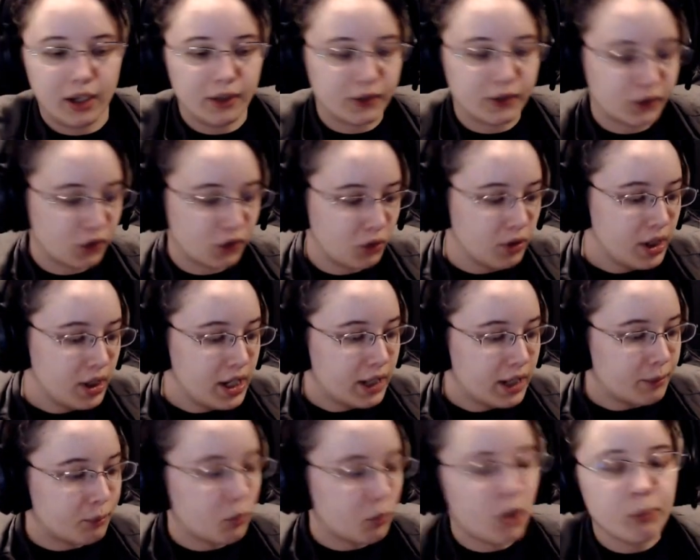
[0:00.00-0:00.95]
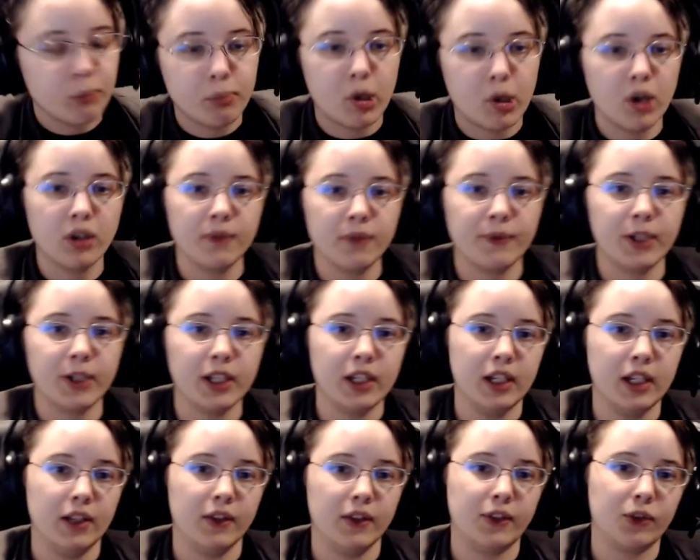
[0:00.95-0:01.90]
So one part of it
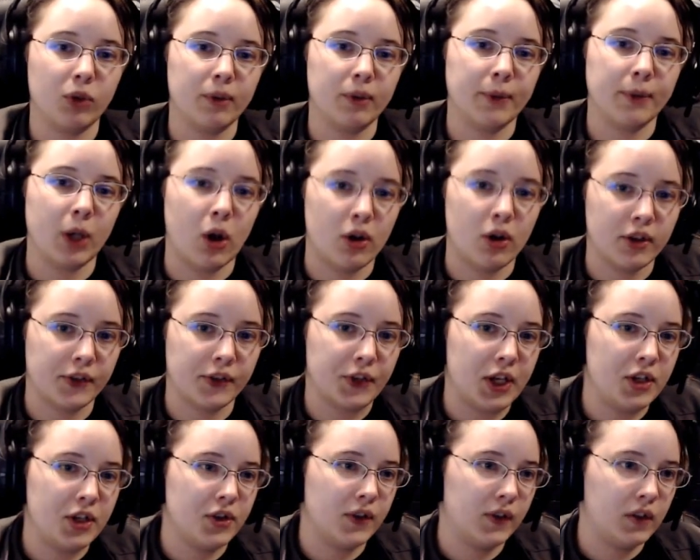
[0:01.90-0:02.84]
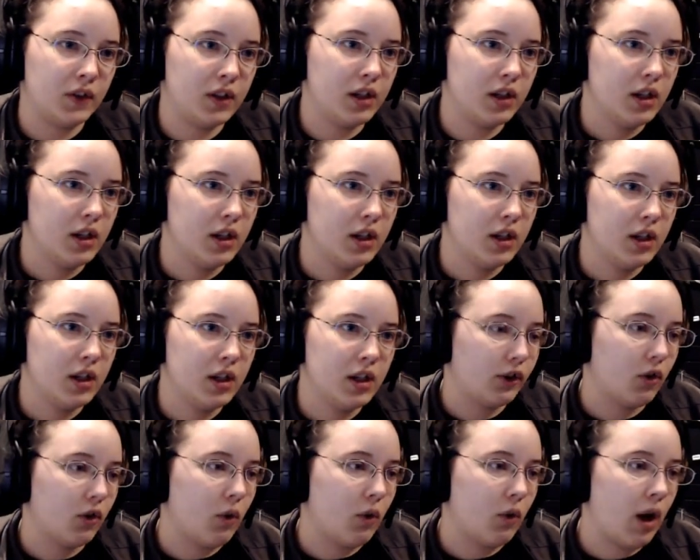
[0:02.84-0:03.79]
is sort of an artist agency,
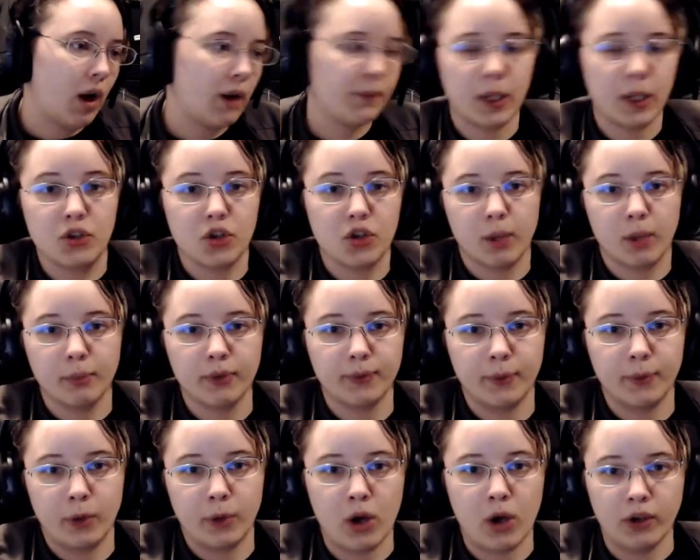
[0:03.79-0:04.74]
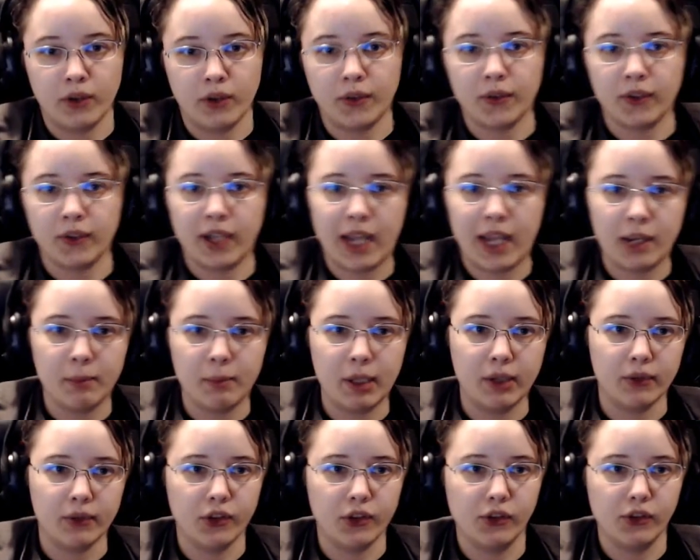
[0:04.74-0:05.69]
so I find jobs for artists and
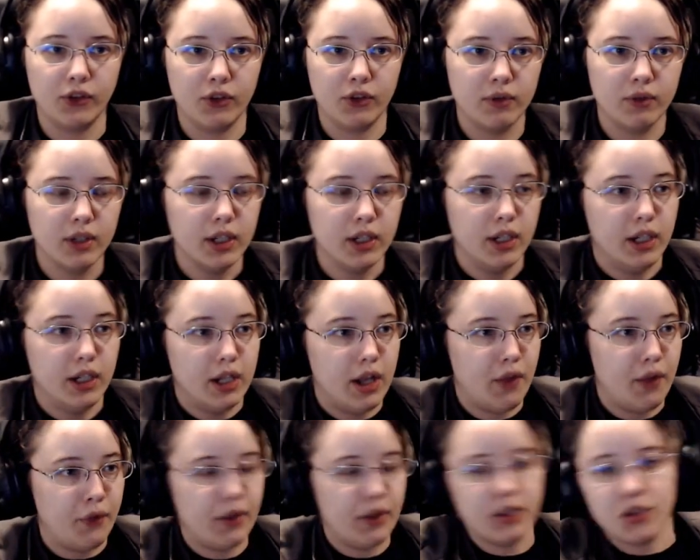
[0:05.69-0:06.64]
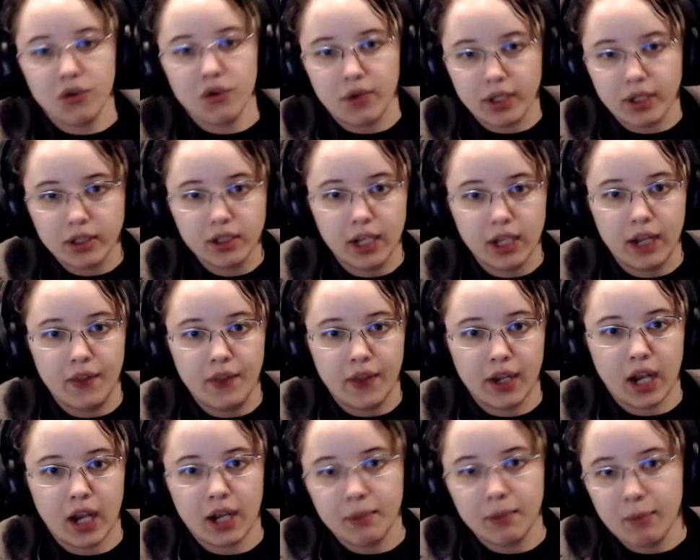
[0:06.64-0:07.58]
animators to do, they do it, and then
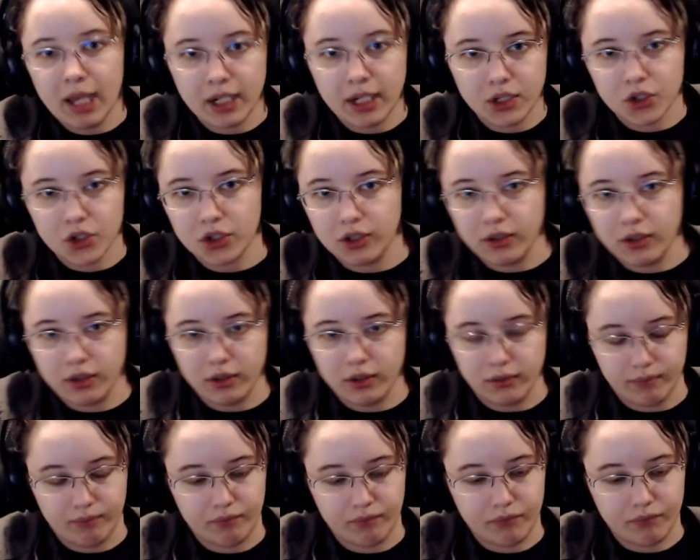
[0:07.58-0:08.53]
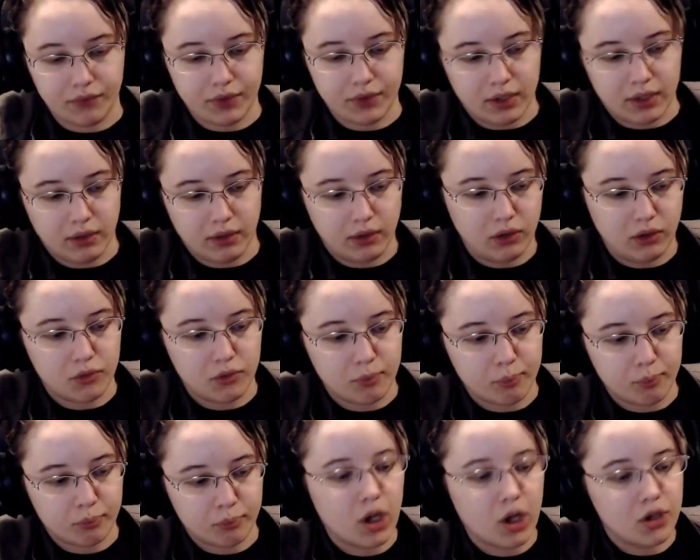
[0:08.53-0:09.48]
I manage the
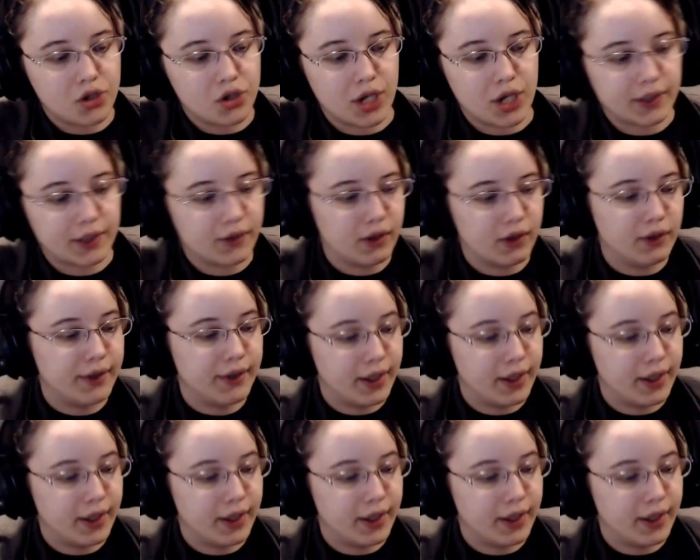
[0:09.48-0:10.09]
project and